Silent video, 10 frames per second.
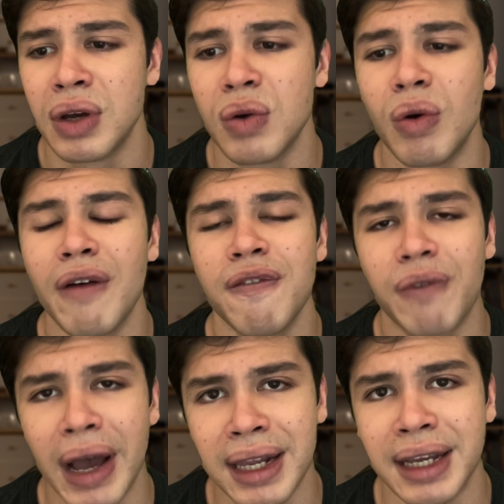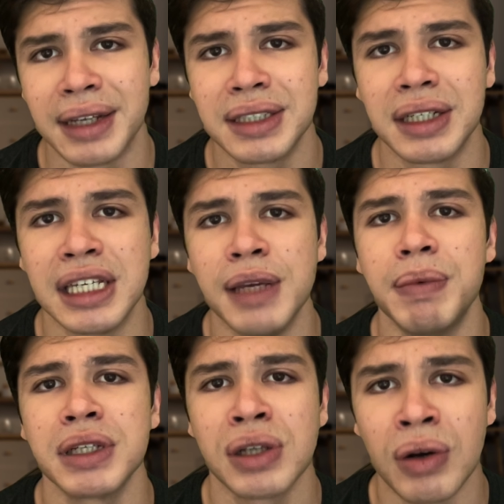who are fighting to keep
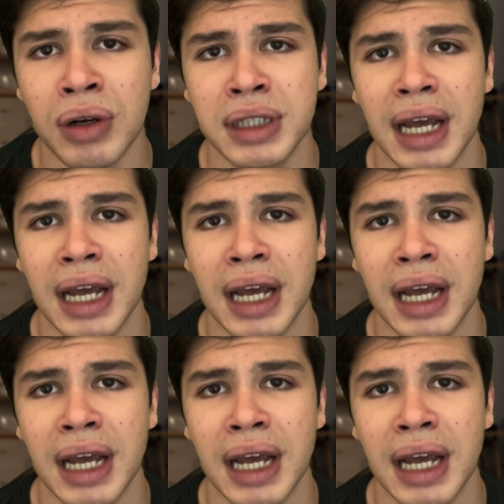us hooked